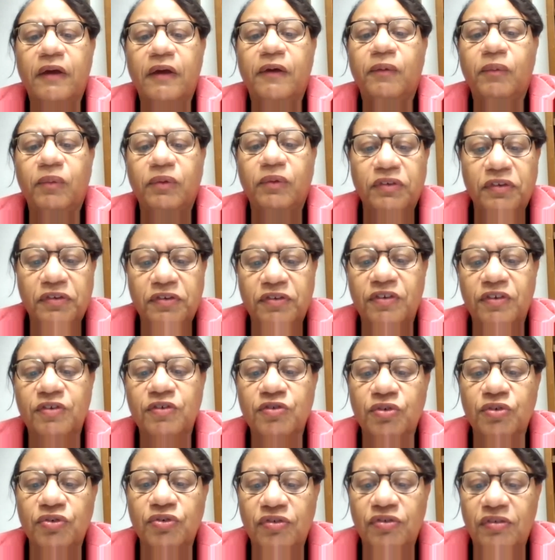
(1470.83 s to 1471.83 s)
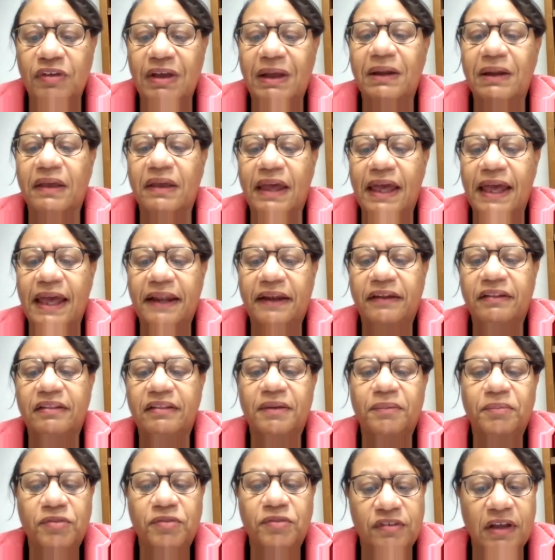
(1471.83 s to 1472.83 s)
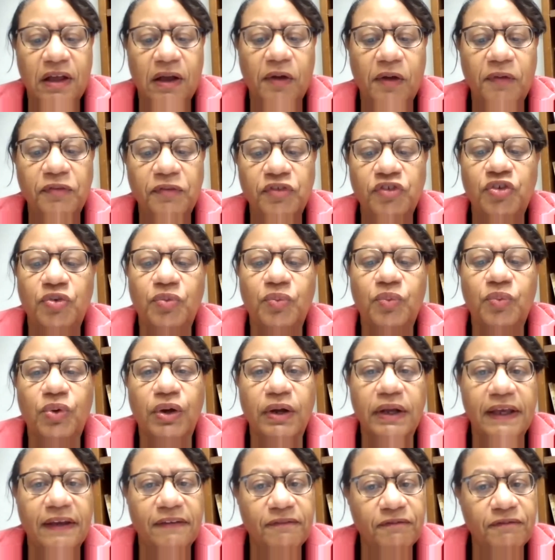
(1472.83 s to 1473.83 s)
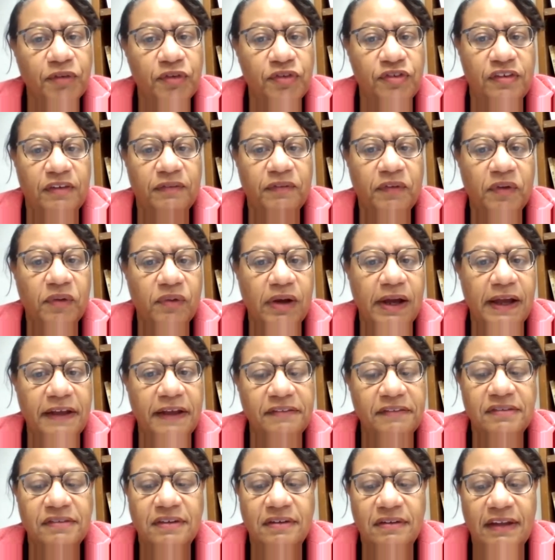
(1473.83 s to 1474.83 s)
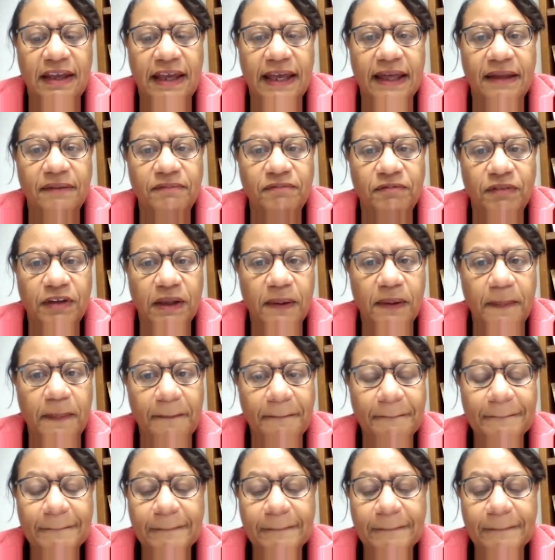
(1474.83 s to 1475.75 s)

when the sisters dedicated themselves to working for civil rights in Danville.